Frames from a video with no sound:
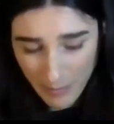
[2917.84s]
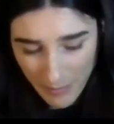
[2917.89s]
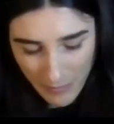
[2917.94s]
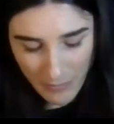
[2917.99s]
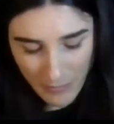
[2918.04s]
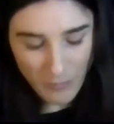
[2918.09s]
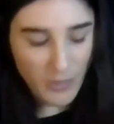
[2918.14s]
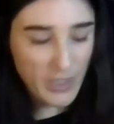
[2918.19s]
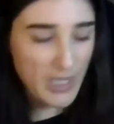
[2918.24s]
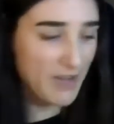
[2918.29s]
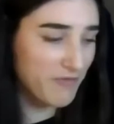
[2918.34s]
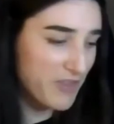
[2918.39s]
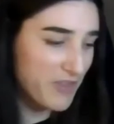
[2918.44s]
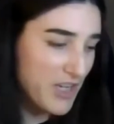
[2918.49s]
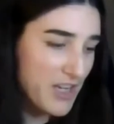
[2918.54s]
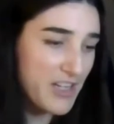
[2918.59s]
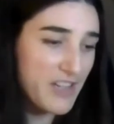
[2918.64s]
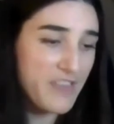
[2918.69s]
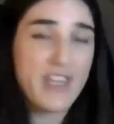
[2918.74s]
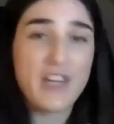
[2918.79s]
we have
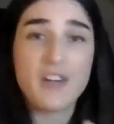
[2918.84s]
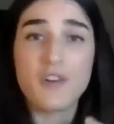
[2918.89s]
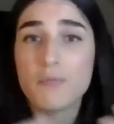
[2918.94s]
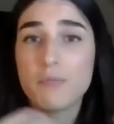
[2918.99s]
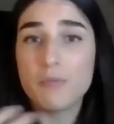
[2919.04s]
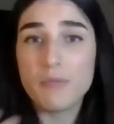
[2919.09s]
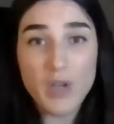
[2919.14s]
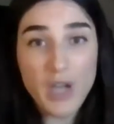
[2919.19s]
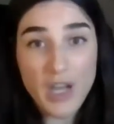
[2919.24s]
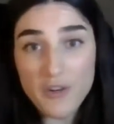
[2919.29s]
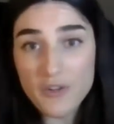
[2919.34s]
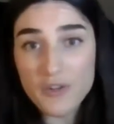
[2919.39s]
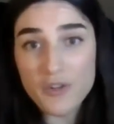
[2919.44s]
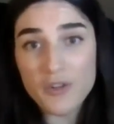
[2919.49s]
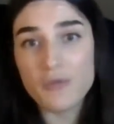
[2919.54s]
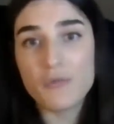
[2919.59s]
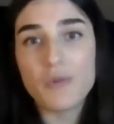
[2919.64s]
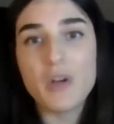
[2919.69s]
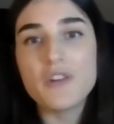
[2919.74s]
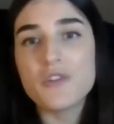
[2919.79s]
done and that are
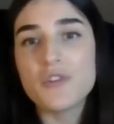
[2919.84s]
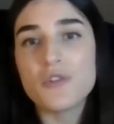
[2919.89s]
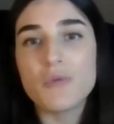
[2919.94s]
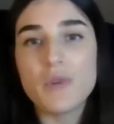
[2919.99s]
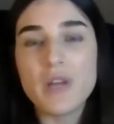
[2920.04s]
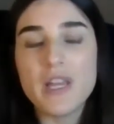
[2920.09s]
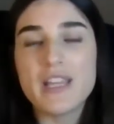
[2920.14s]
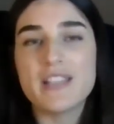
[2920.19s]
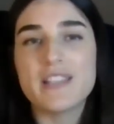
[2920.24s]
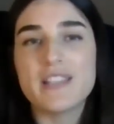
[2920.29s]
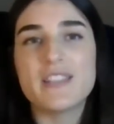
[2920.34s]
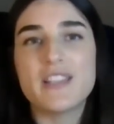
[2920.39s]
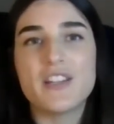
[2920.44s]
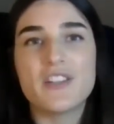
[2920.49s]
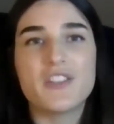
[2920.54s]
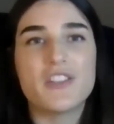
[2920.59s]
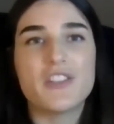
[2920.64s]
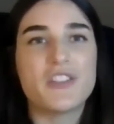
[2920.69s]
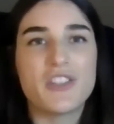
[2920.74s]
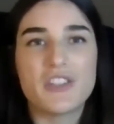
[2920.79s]
underway and
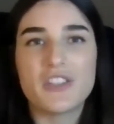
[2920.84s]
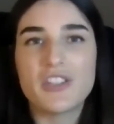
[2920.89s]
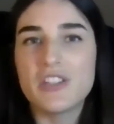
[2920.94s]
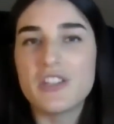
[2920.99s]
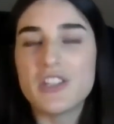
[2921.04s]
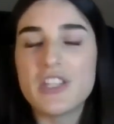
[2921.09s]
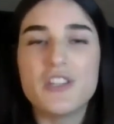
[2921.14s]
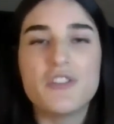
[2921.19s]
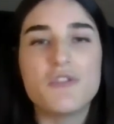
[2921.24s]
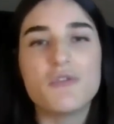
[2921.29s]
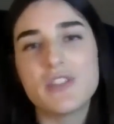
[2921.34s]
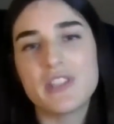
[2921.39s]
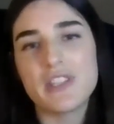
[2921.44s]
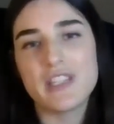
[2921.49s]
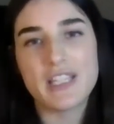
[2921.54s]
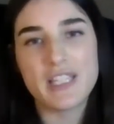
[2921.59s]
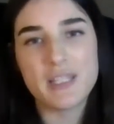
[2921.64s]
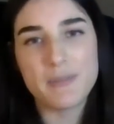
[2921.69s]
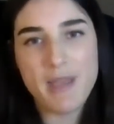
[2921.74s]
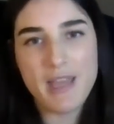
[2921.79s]
such is just continuously
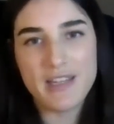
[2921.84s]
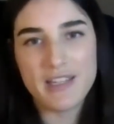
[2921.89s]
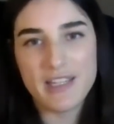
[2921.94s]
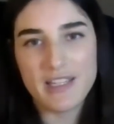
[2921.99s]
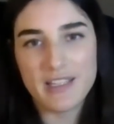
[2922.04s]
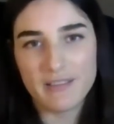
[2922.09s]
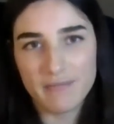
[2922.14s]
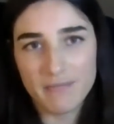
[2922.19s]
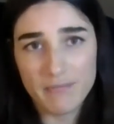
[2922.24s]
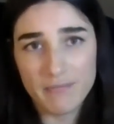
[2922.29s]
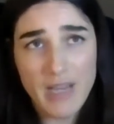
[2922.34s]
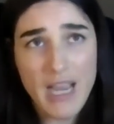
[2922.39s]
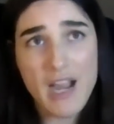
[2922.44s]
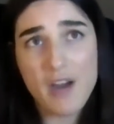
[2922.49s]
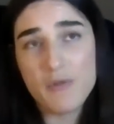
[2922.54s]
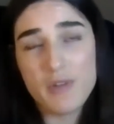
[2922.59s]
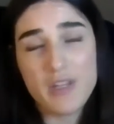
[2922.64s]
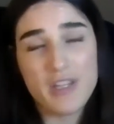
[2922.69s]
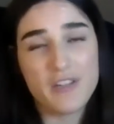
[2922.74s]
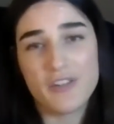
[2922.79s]
expanding
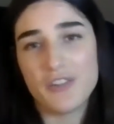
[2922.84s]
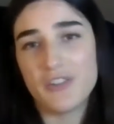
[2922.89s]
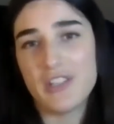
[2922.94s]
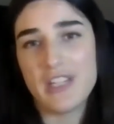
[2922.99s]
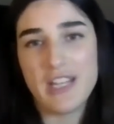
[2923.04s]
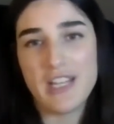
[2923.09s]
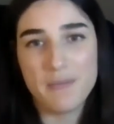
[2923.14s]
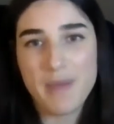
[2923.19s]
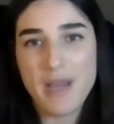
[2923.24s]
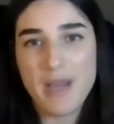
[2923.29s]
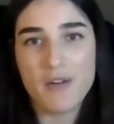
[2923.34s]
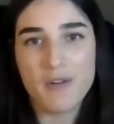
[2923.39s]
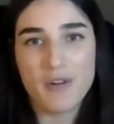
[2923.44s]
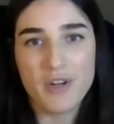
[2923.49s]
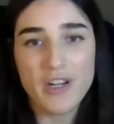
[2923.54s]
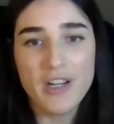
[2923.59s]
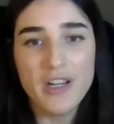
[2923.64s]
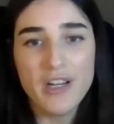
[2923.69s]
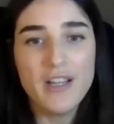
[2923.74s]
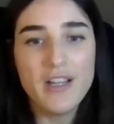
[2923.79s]
how we understand
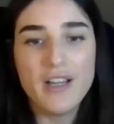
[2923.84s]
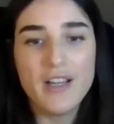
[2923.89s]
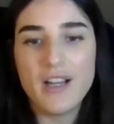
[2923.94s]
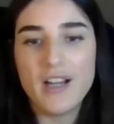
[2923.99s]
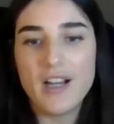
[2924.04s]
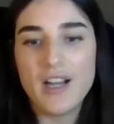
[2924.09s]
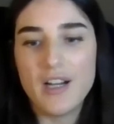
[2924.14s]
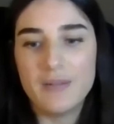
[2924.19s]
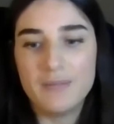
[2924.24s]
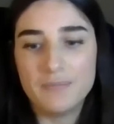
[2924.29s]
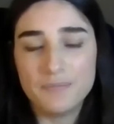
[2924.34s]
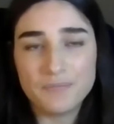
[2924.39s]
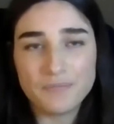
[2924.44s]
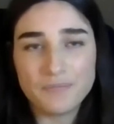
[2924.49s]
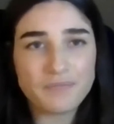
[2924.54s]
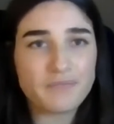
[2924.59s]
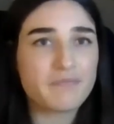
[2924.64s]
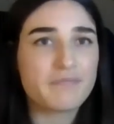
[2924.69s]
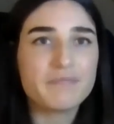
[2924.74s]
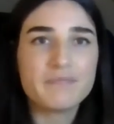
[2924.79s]
power.
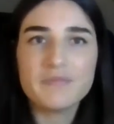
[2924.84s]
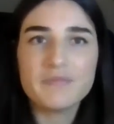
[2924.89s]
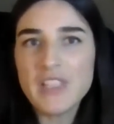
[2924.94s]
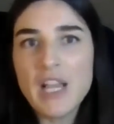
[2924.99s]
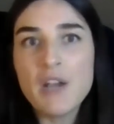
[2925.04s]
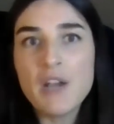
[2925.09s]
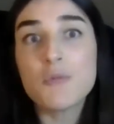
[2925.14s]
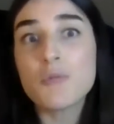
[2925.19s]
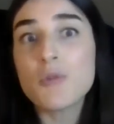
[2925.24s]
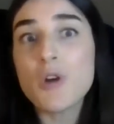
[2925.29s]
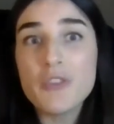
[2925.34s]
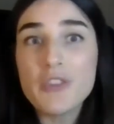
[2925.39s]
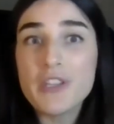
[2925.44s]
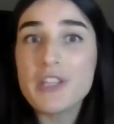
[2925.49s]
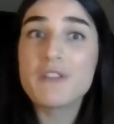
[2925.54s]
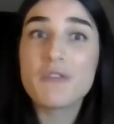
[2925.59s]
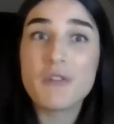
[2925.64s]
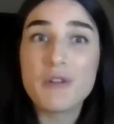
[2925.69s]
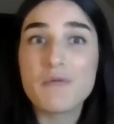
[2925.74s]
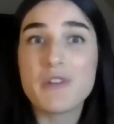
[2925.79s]
I would broadly
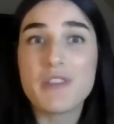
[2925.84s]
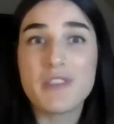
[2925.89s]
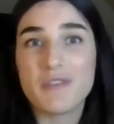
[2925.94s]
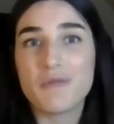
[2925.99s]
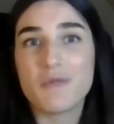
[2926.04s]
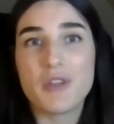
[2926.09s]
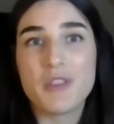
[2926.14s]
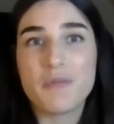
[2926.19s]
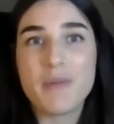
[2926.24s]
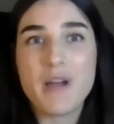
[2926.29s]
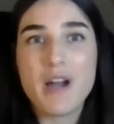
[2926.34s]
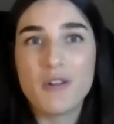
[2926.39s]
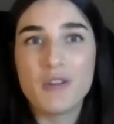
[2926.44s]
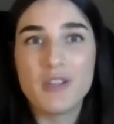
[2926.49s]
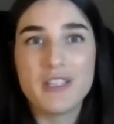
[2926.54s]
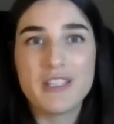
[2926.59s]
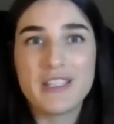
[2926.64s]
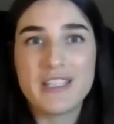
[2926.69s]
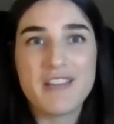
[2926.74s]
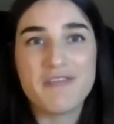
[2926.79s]
agree with
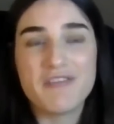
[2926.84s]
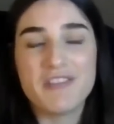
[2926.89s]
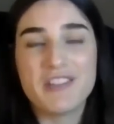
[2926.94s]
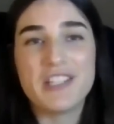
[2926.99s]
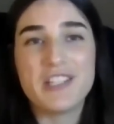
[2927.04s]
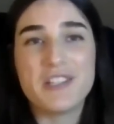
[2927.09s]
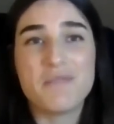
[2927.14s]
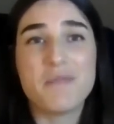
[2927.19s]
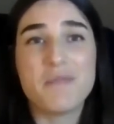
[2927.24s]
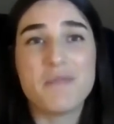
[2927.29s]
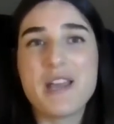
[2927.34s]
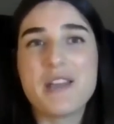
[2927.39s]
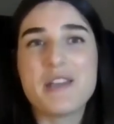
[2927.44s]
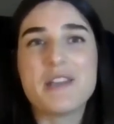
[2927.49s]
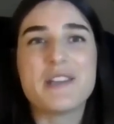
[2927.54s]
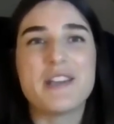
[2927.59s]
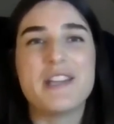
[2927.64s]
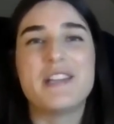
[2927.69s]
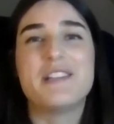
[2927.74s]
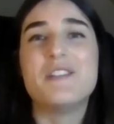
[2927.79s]
Paula's definition, but I
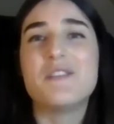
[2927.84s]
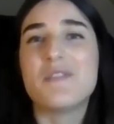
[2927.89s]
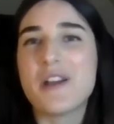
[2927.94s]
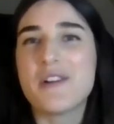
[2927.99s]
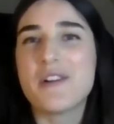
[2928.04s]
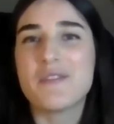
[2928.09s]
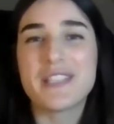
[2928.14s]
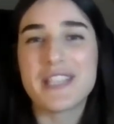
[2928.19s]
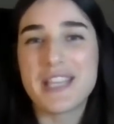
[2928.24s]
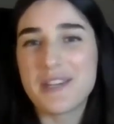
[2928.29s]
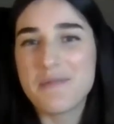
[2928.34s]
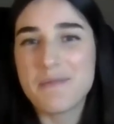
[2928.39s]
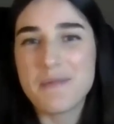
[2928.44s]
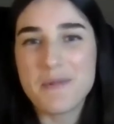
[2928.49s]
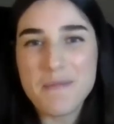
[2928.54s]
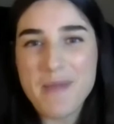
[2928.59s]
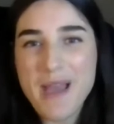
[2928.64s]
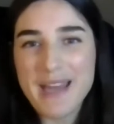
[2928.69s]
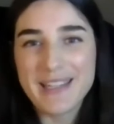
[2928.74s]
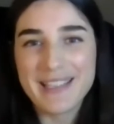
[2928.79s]
always get a
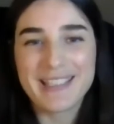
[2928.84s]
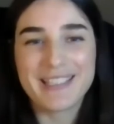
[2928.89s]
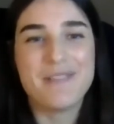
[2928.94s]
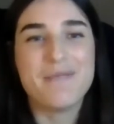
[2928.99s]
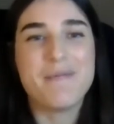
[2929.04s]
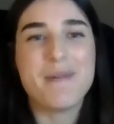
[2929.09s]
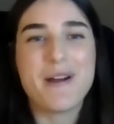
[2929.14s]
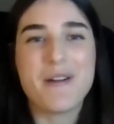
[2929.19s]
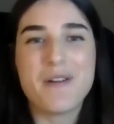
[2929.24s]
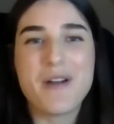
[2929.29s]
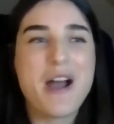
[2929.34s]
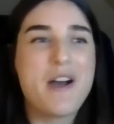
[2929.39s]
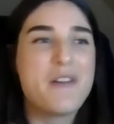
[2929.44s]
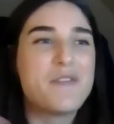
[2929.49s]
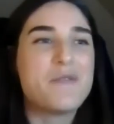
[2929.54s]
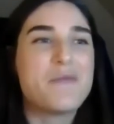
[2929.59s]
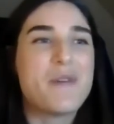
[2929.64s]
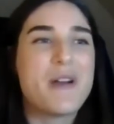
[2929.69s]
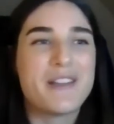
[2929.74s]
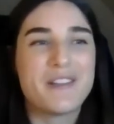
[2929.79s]
bit panicked about how
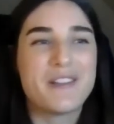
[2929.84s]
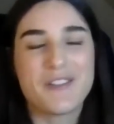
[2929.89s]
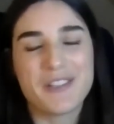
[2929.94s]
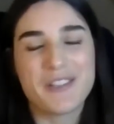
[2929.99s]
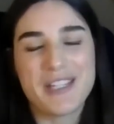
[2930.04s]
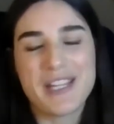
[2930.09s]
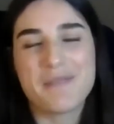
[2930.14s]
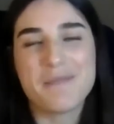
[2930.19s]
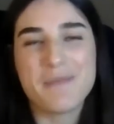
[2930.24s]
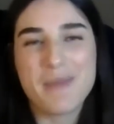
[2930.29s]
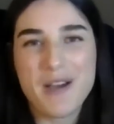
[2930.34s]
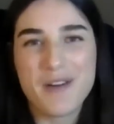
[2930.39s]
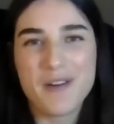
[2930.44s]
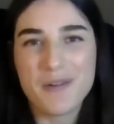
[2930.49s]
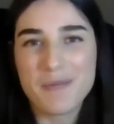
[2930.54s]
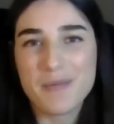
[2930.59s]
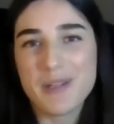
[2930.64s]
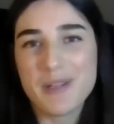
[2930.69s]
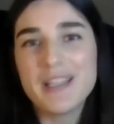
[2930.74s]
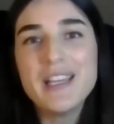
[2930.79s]
do I understand
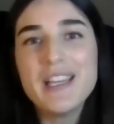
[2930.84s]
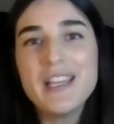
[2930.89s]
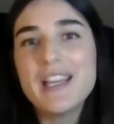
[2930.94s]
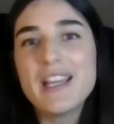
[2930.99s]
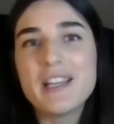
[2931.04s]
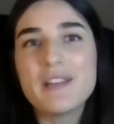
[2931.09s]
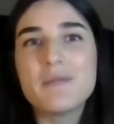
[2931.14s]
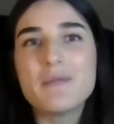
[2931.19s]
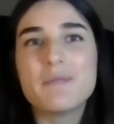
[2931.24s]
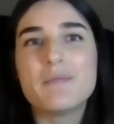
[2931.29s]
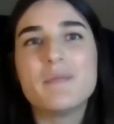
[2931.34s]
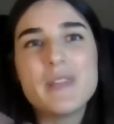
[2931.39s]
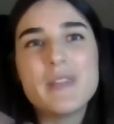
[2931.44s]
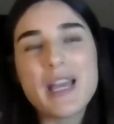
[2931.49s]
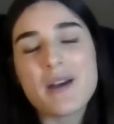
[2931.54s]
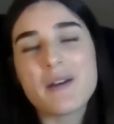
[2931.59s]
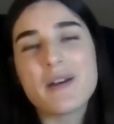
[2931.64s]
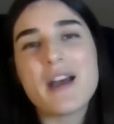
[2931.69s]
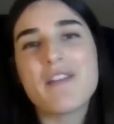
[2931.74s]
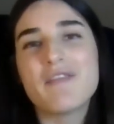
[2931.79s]
power. But
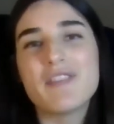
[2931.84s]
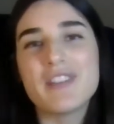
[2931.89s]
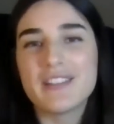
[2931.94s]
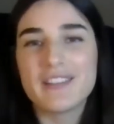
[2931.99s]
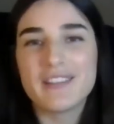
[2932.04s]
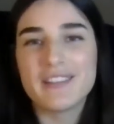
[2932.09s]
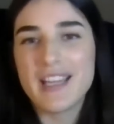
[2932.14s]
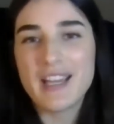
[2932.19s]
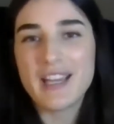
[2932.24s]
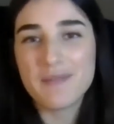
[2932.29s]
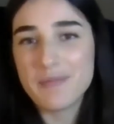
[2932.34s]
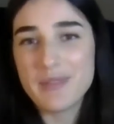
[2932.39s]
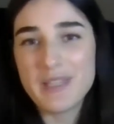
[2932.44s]
anyway, I'm